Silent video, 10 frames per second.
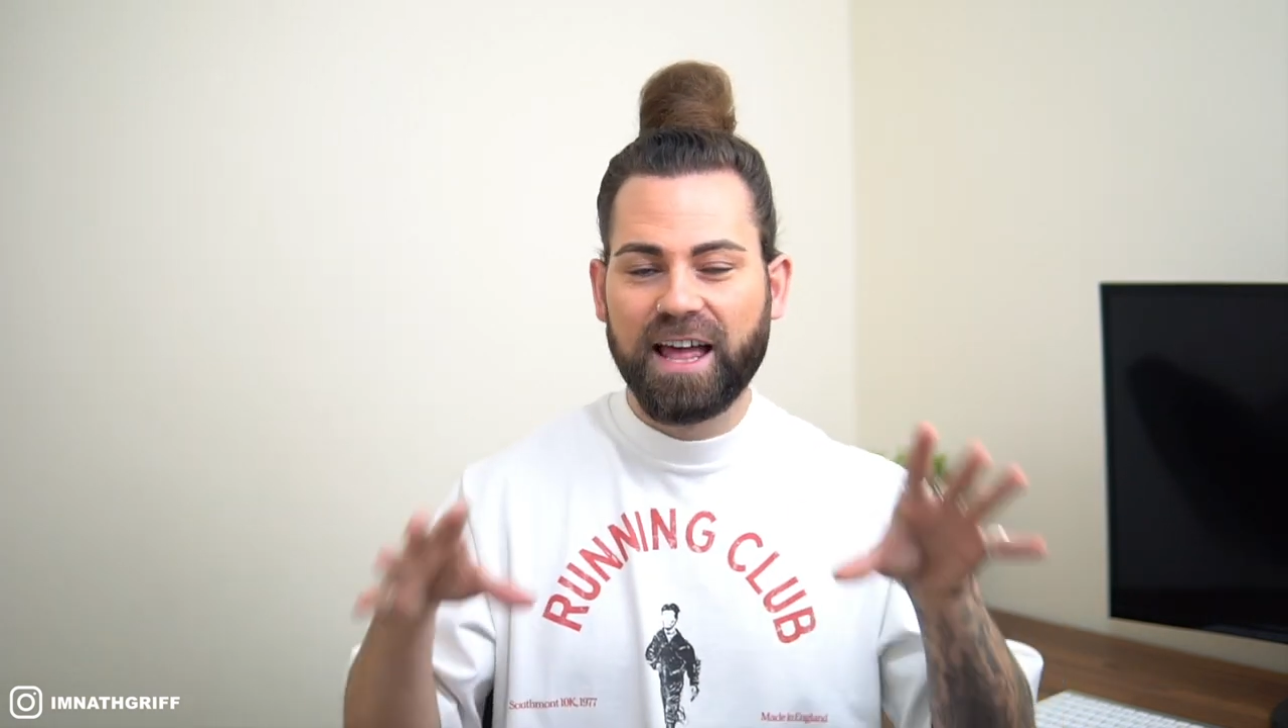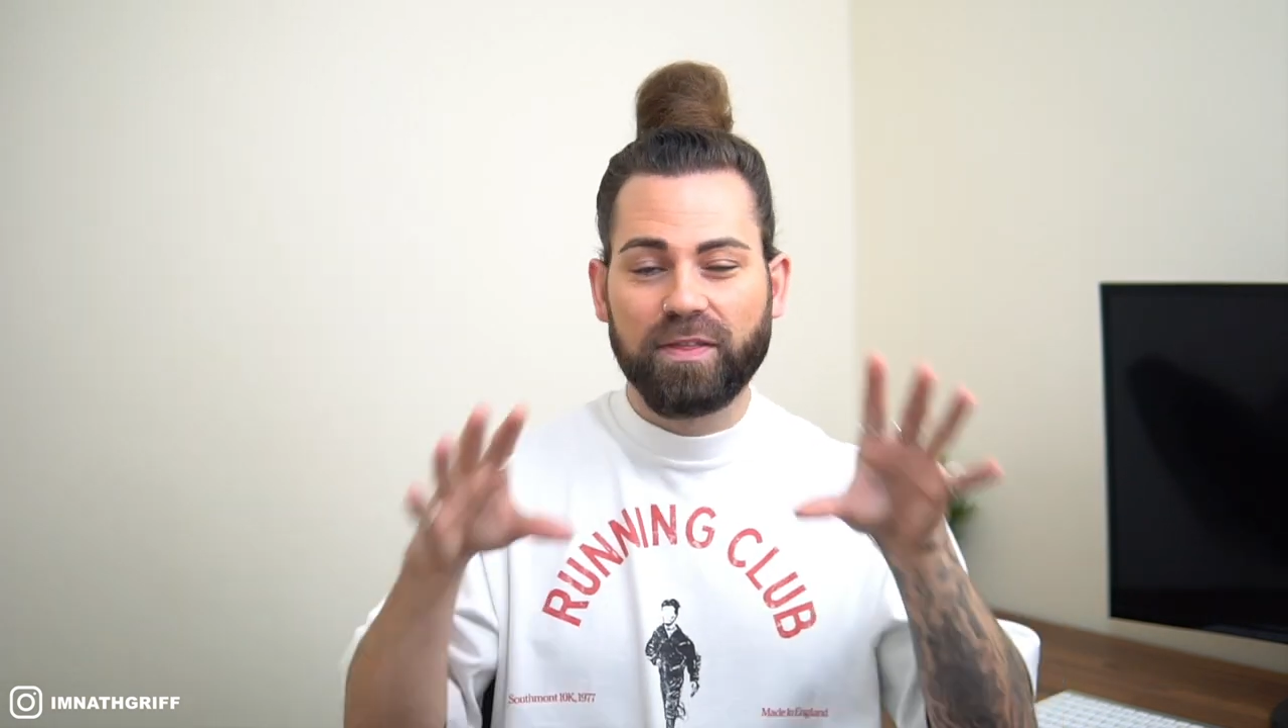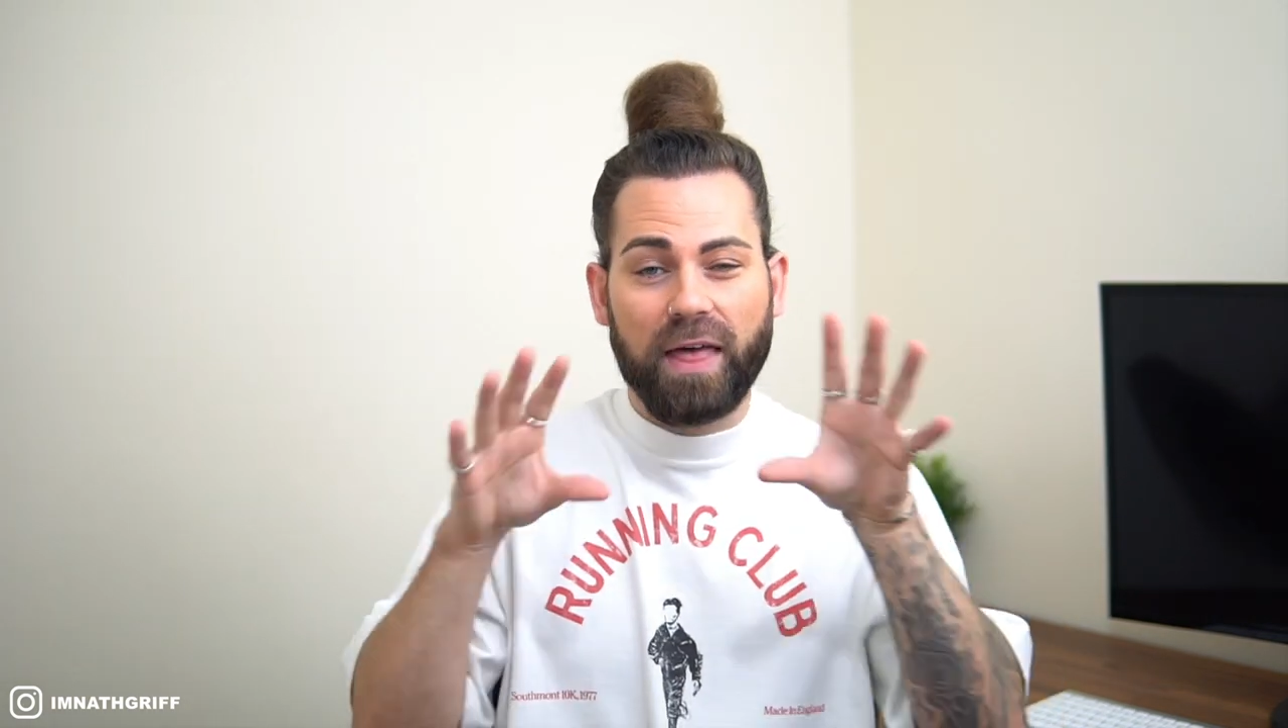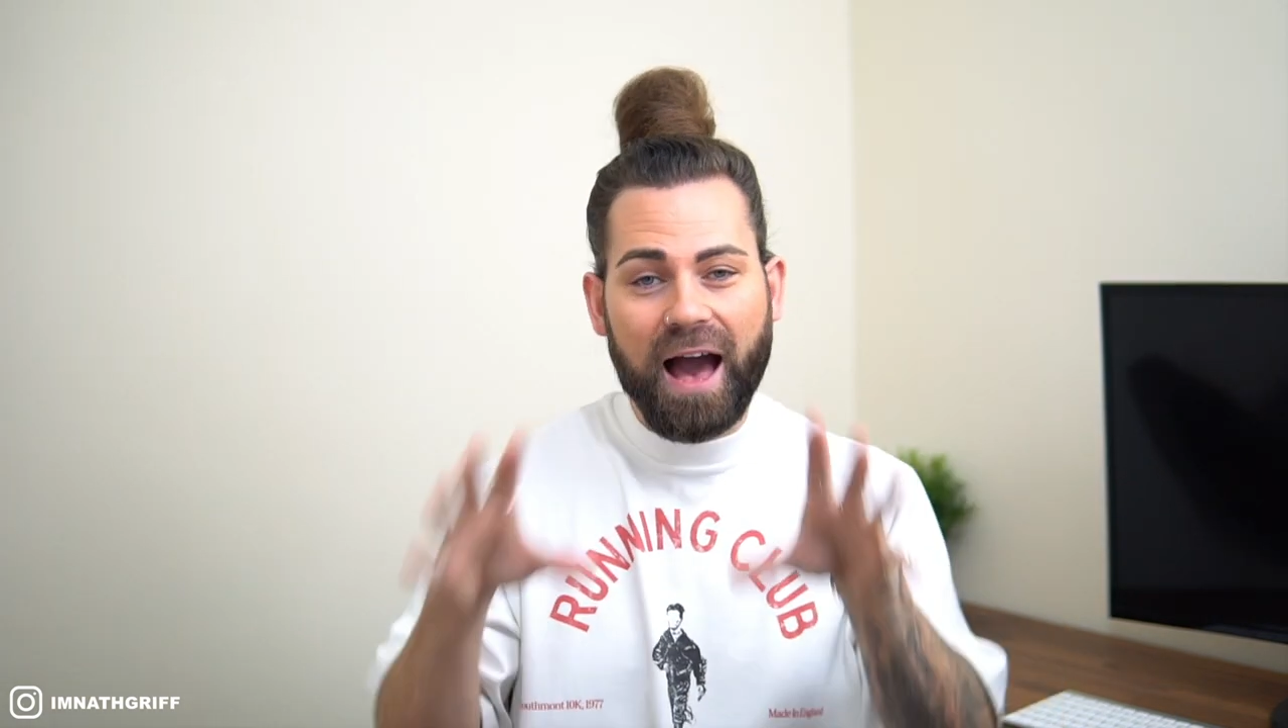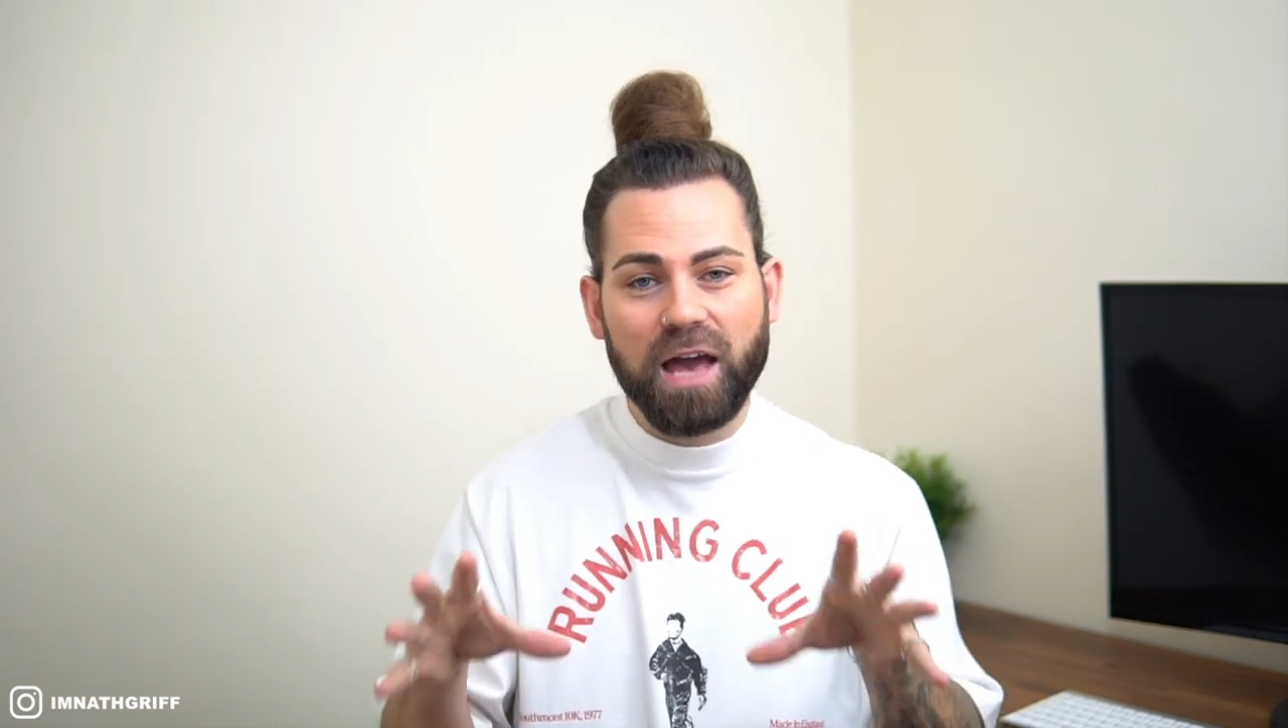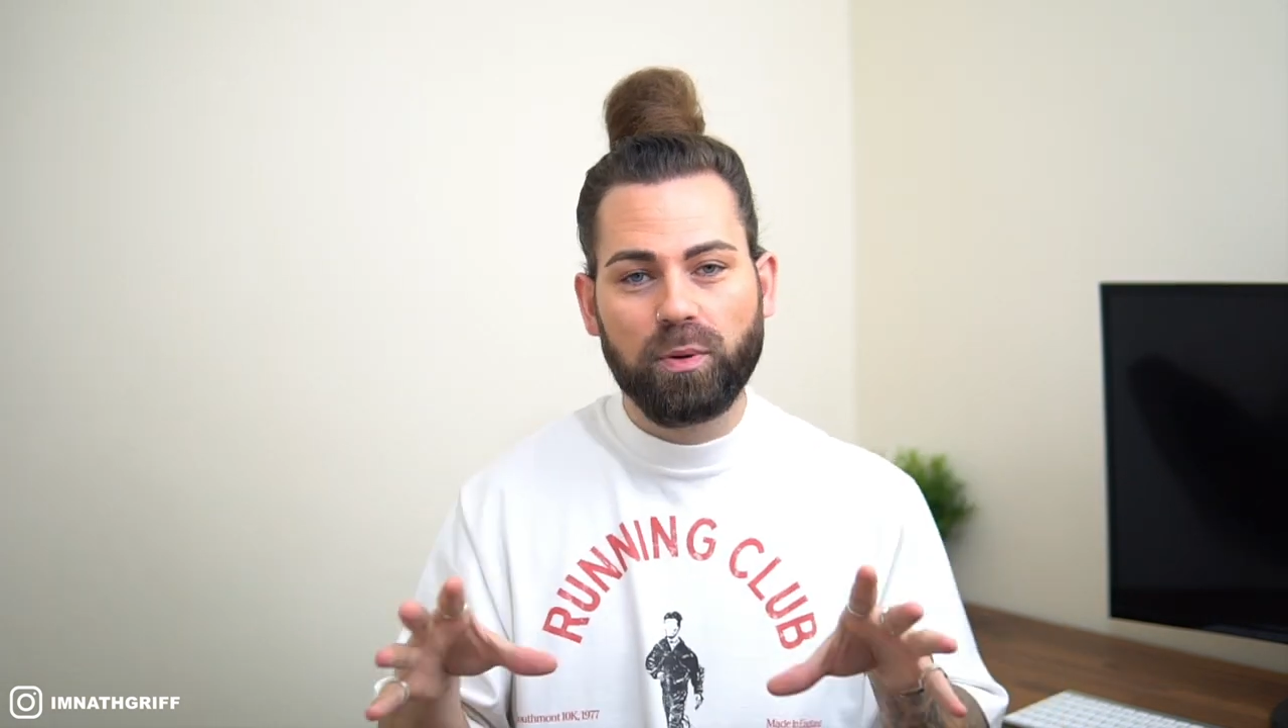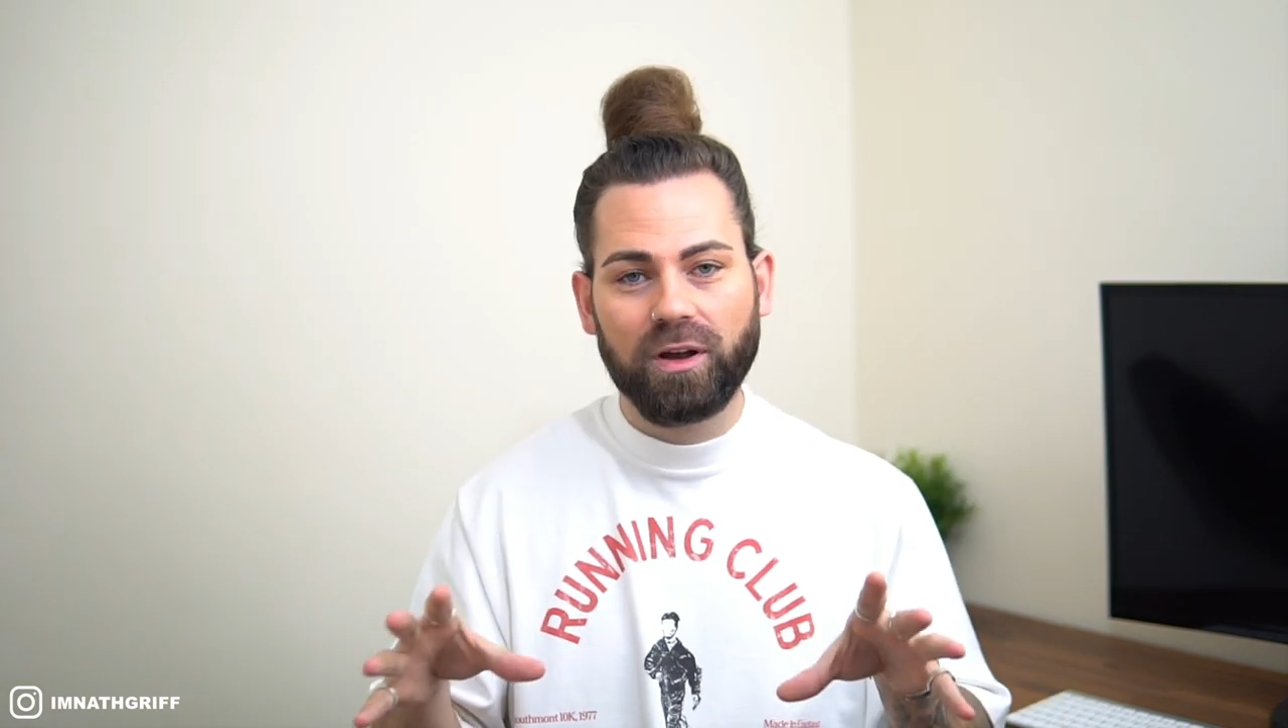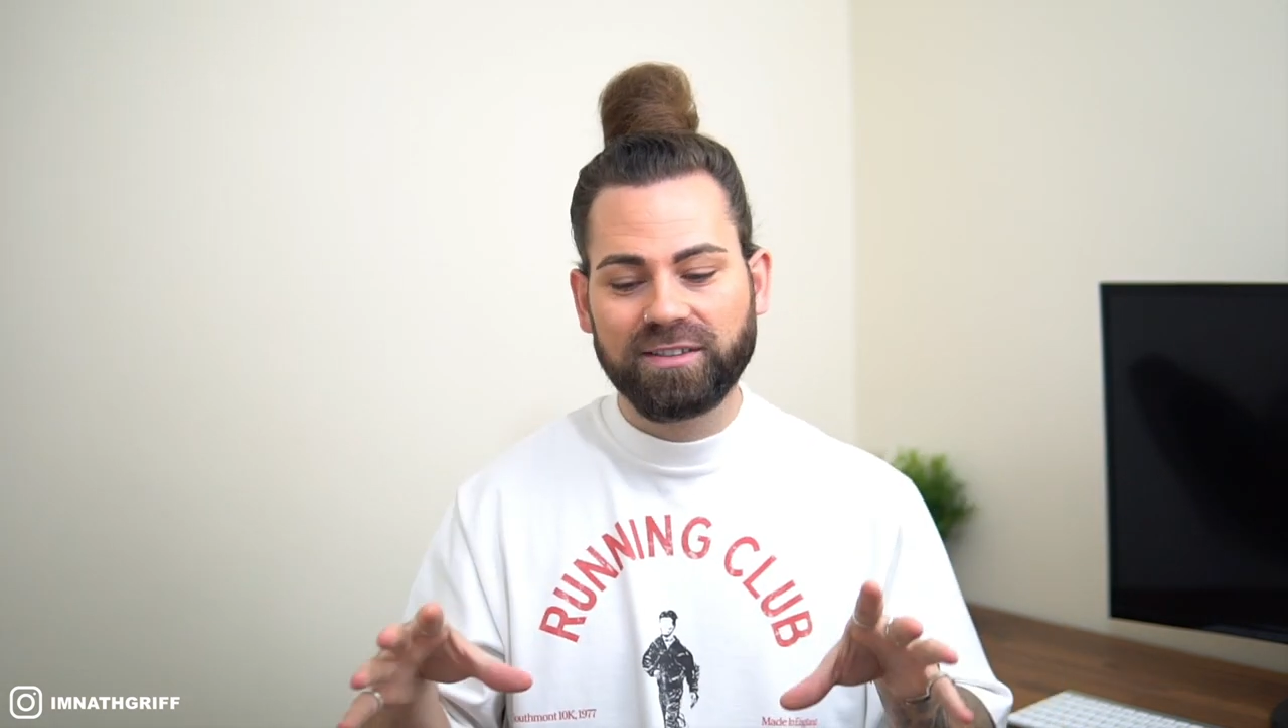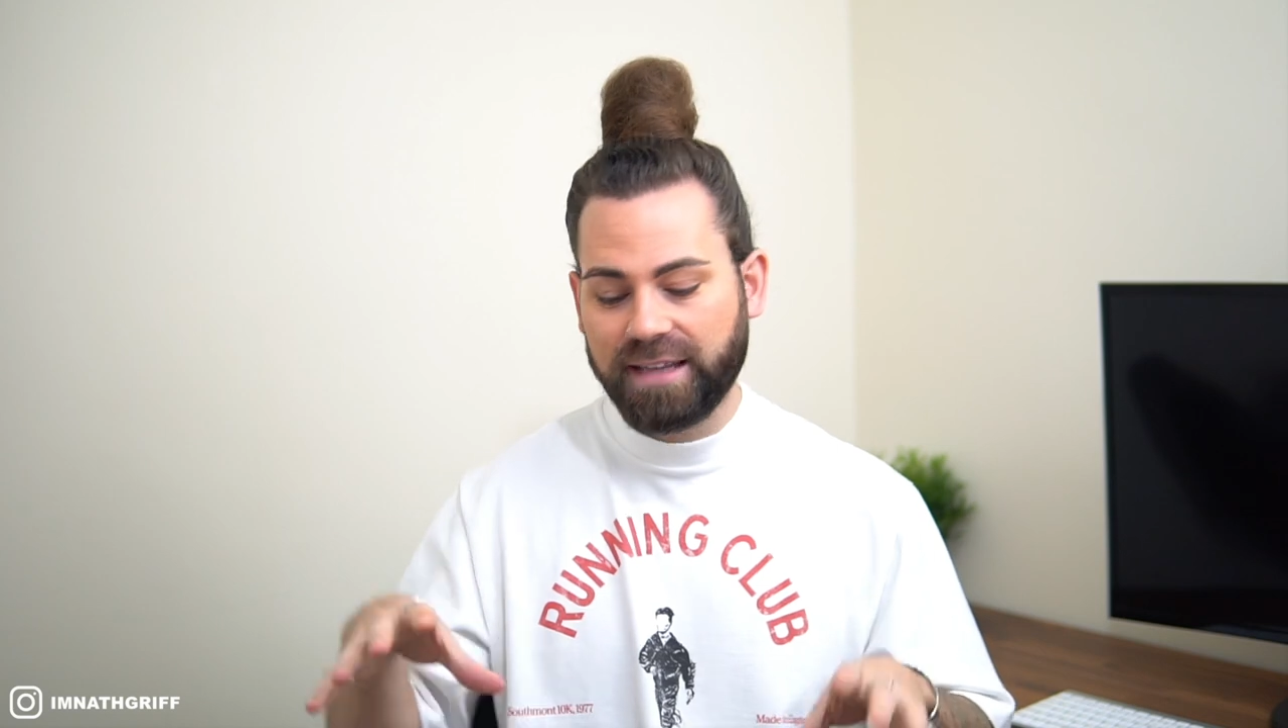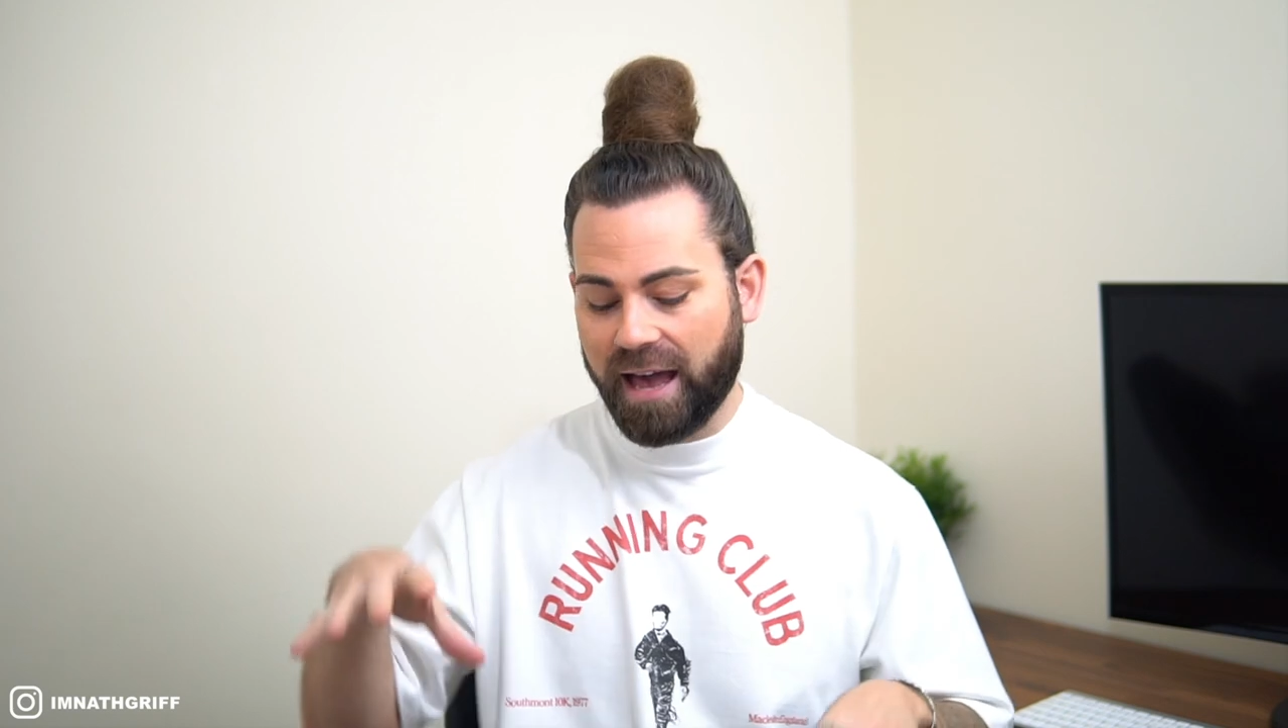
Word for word: that I personally